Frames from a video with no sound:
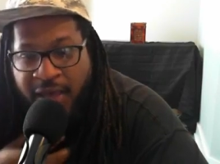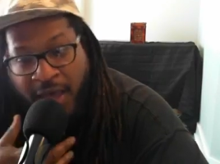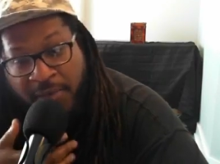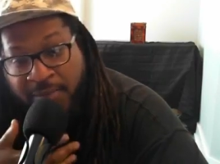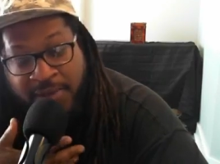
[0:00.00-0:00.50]

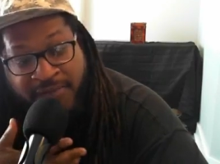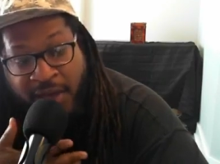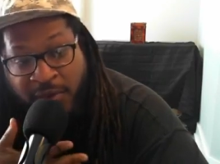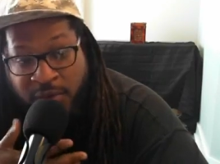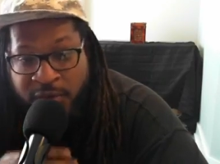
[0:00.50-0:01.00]
if
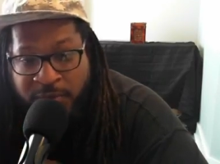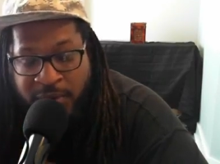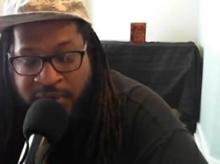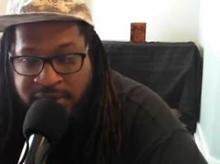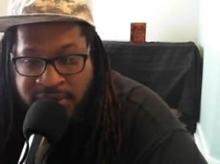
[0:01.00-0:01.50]
I don't know you
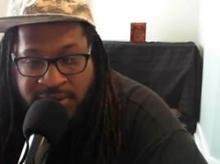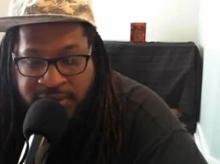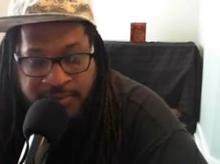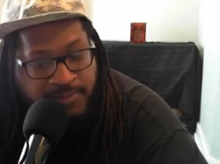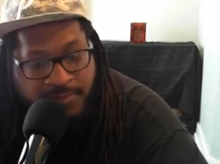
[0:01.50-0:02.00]

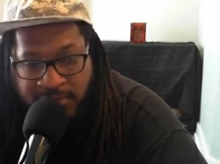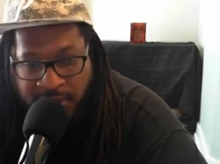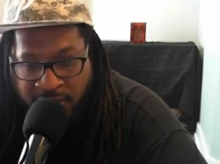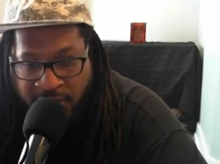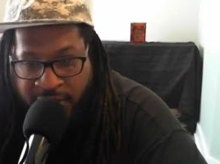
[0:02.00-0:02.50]
personally,
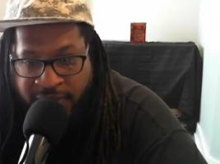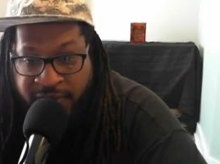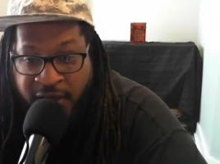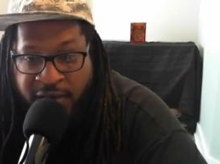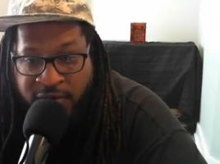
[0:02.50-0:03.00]
then you're gonna have to
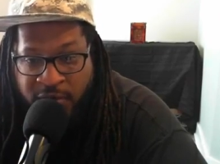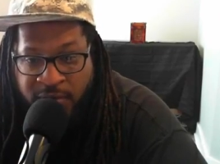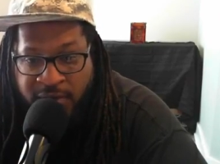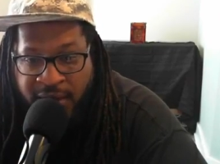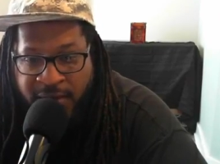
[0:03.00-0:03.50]
find your
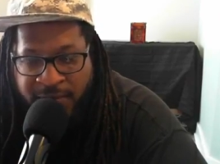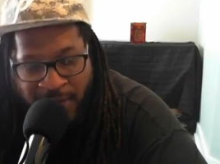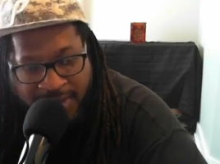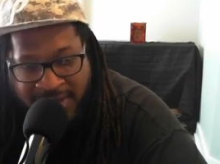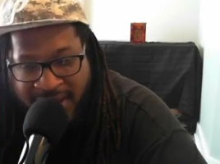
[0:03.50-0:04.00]
own name.
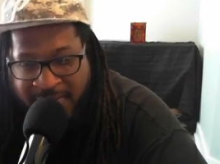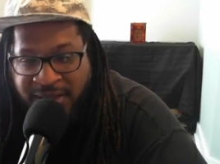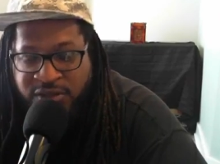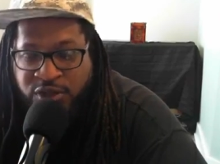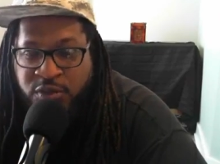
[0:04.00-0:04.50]
Find a name
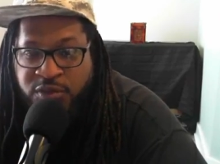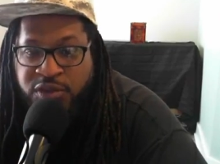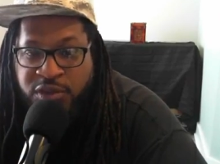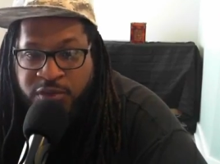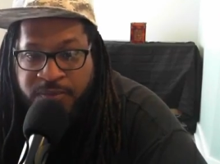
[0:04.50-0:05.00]
that
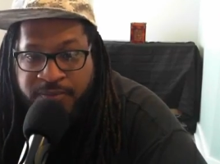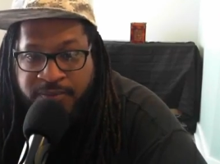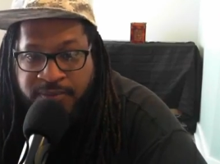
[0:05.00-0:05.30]
suits you.